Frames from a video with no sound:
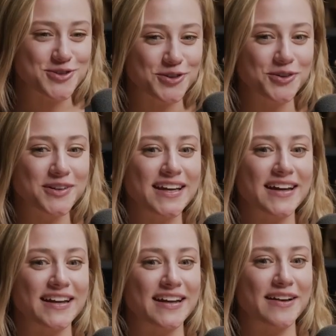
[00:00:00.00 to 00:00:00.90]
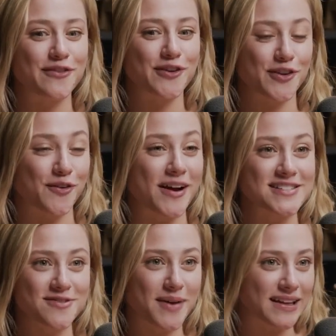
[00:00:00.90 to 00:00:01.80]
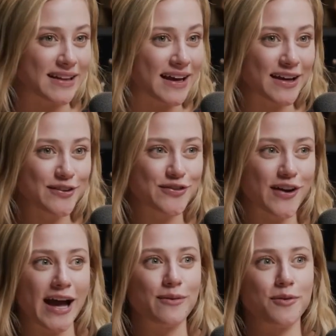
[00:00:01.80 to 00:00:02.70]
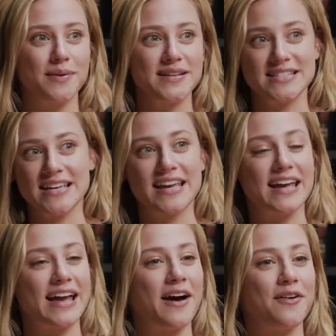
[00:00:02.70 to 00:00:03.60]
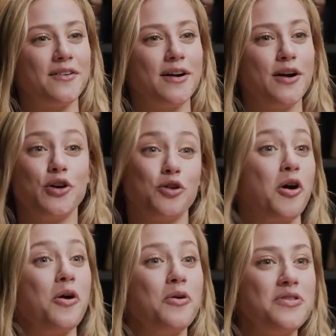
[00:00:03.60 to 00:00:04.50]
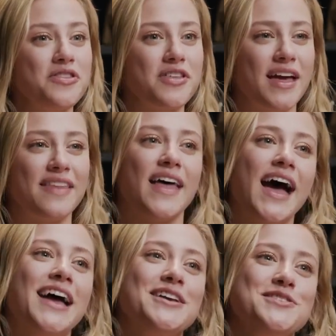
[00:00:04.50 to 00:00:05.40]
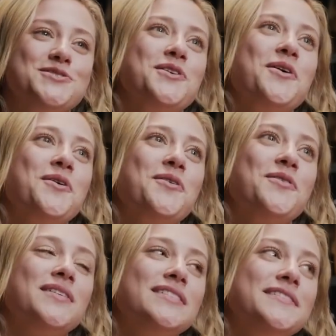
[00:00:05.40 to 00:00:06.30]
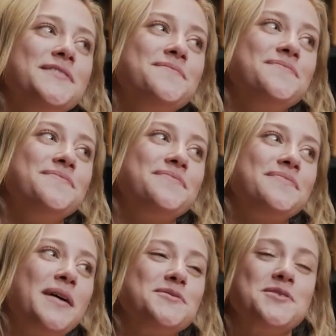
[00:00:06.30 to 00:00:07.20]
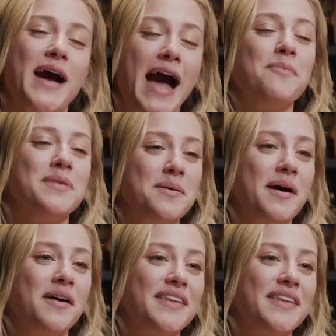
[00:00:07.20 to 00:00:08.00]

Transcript: truly for the rest of my life, I will be seeking out growth. And that is I'm so happy about that.